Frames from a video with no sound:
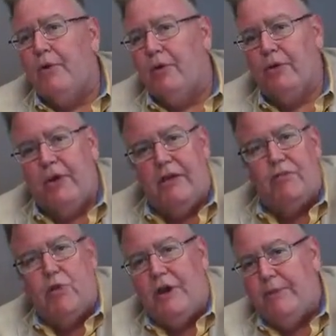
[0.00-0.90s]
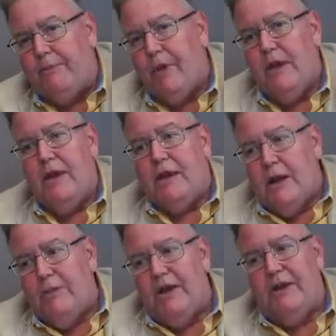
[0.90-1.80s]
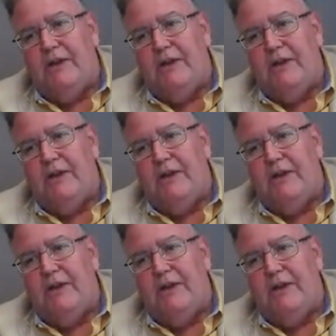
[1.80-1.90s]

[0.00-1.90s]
or they avoided coming